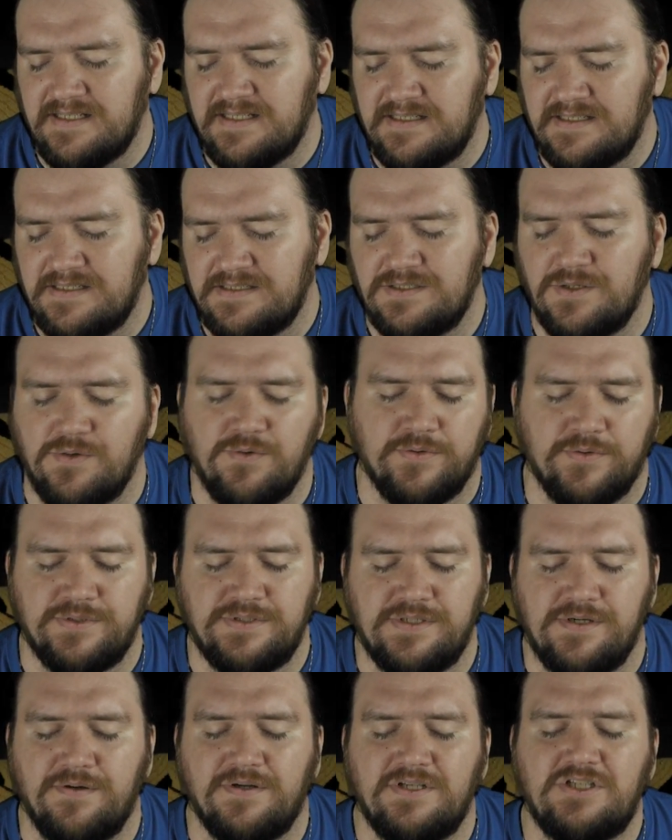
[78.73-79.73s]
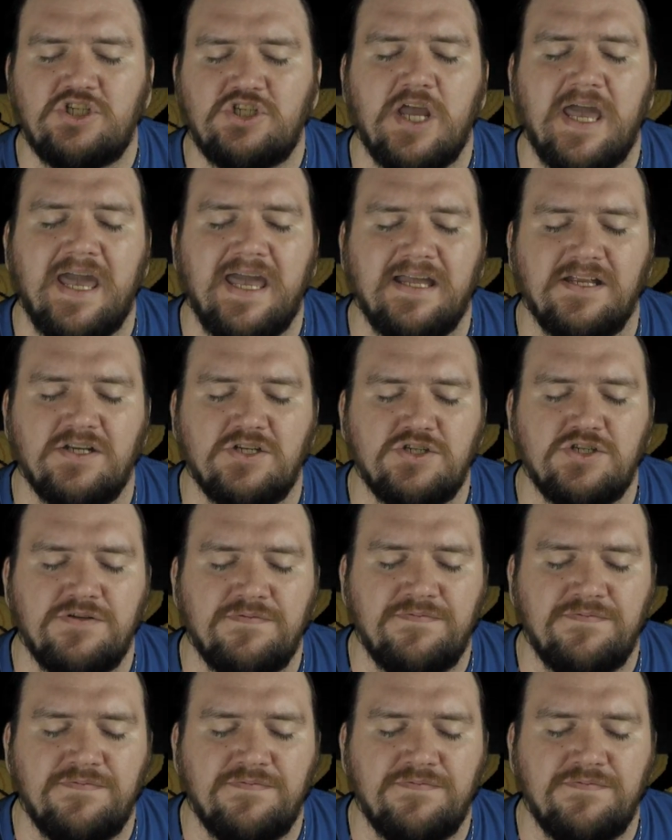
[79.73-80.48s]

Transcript: it is also a changed